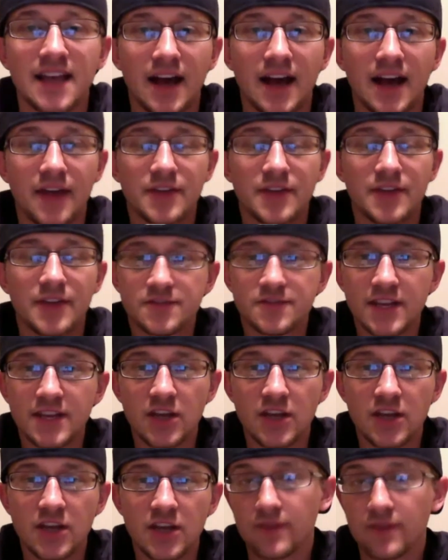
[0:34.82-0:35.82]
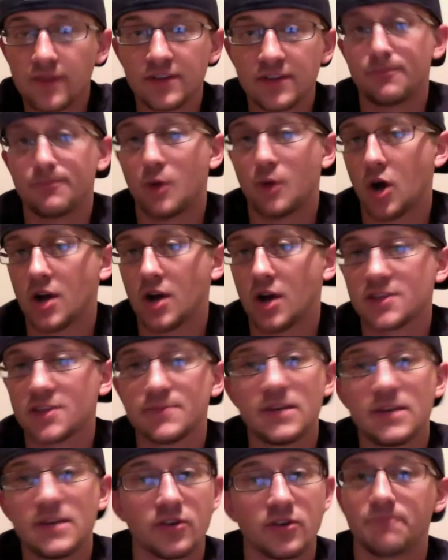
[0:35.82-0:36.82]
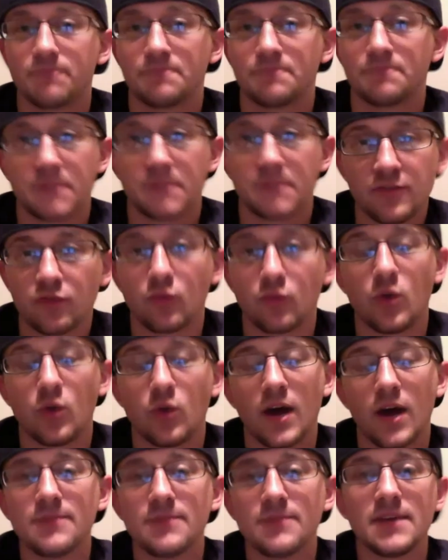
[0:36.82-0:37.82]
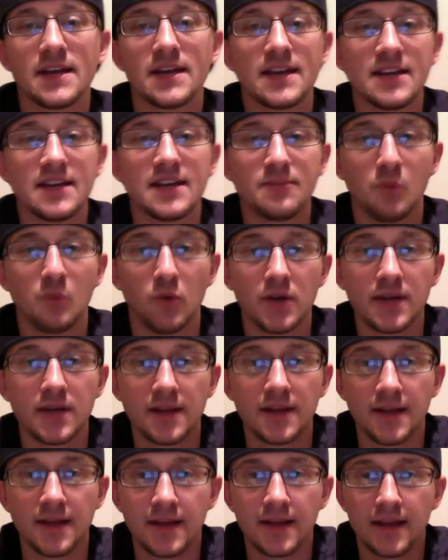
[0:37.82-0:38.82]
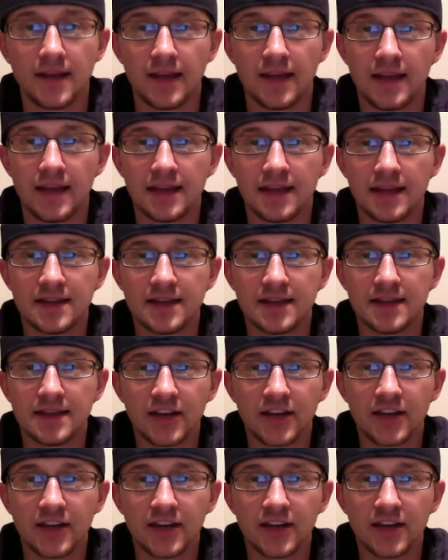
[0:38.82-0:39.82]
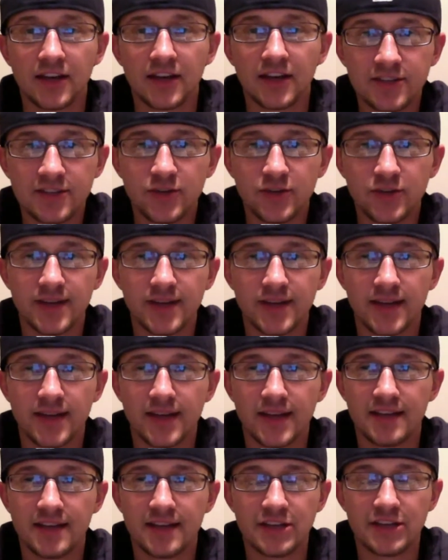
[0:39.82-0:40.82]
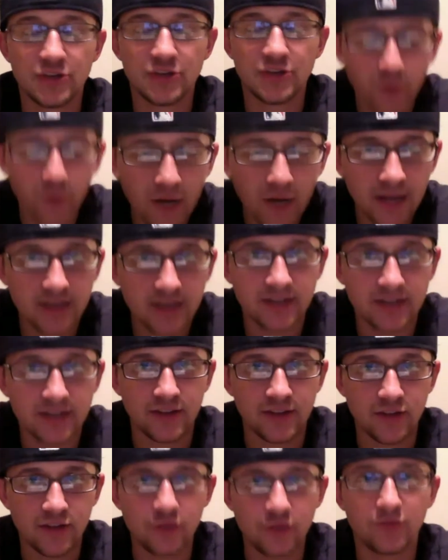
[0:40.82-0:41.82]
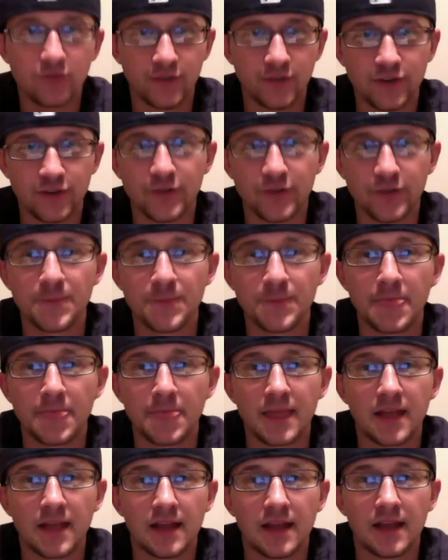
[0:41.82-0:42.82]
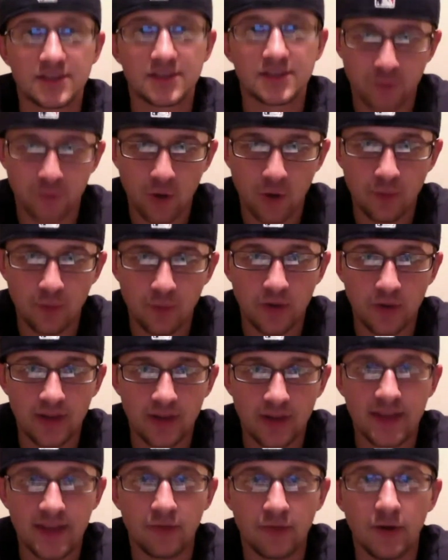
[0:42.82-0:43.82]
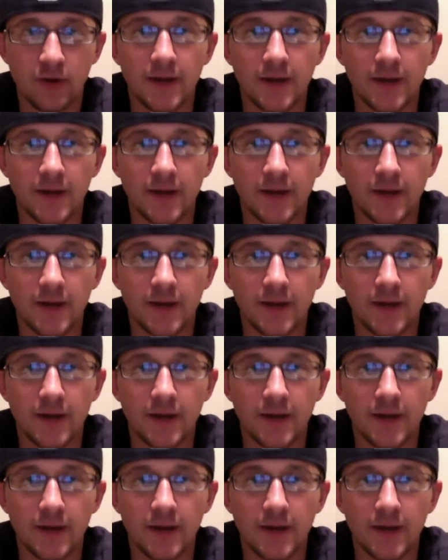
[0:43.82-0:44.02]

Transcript: this video and even pause me or even rewind me at any point and go into it and do what you feel is appropriate in that way.